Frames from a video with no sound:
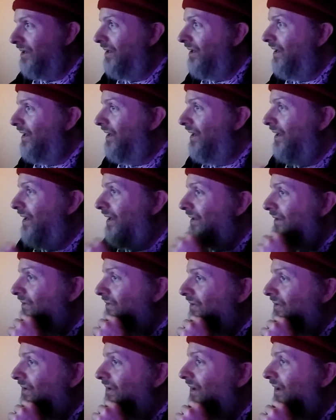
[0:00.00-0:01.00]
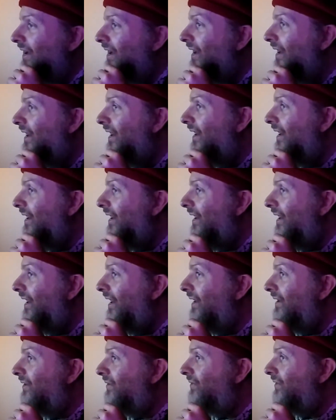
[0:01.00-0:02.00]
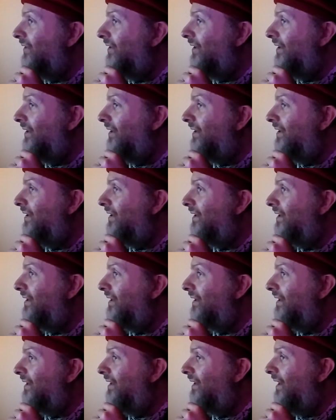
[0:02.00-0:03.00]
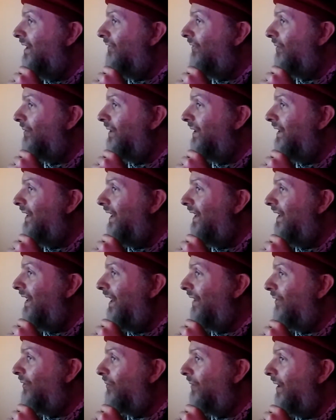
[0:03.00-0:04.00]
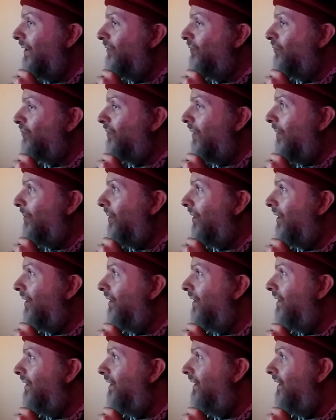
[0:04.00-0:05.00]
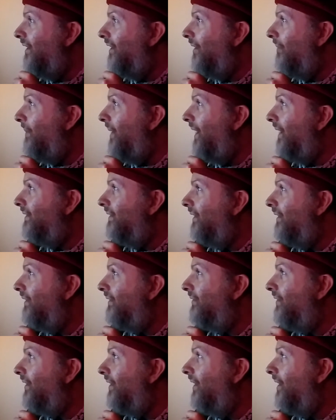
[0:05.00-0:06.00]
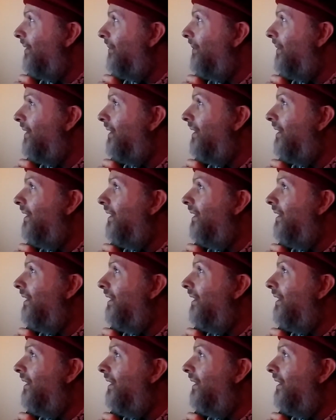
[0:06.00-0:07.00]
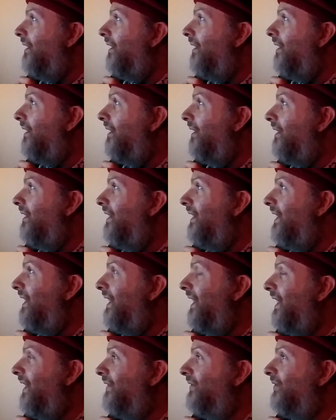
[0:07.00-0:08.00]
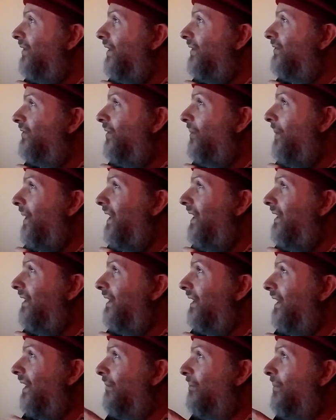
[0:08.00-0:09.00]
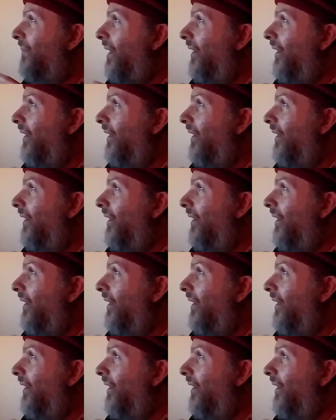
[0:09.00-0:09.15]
And I just think if only they had had the right drummer in the band at the time. Yeah, it's too bad.